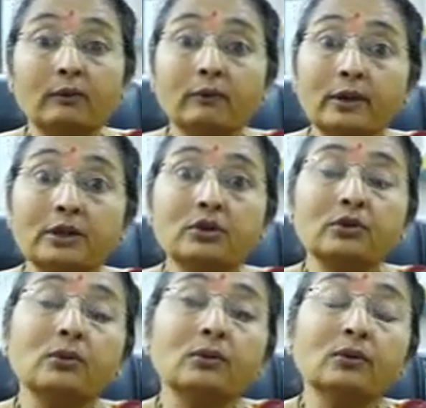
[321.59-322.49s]
which
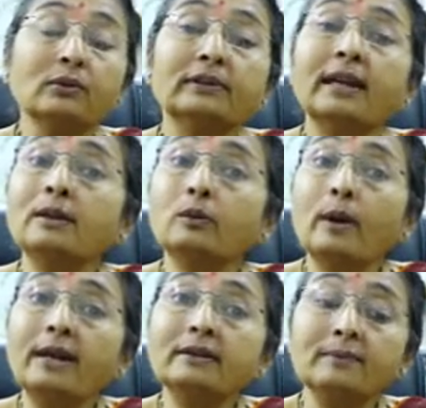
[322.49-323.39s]
show that
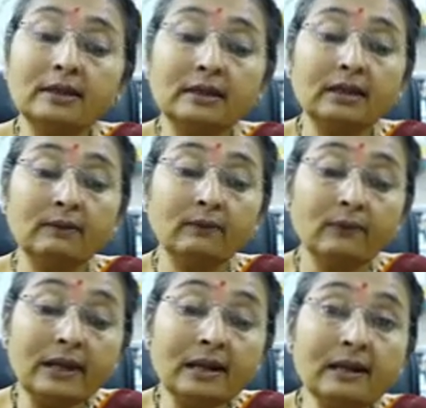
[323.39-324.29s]
vitamin D
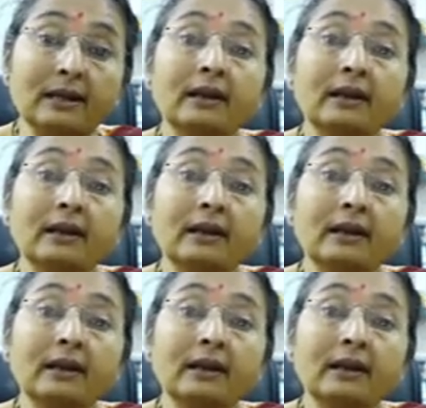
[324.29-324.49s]
will